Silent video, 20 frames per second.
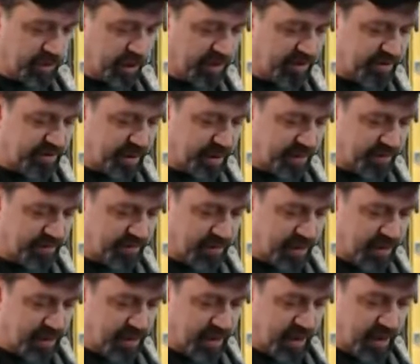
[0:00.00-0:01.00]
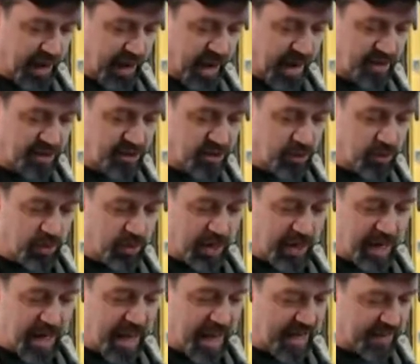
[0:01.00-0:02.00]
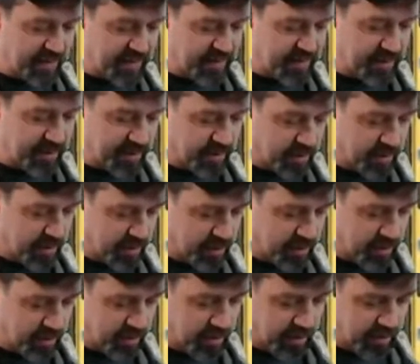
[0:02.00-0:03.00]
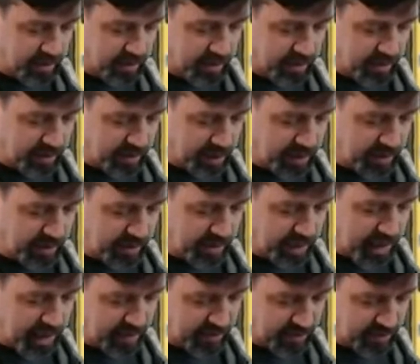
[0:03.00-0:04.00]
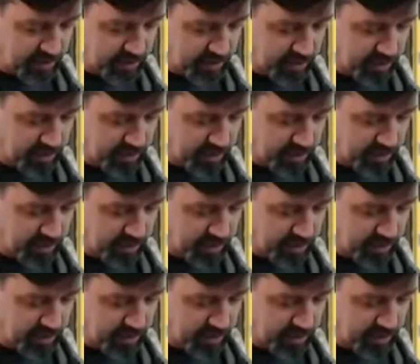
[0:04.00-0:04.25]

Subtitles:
great stuff, I do not clear out the nozzle.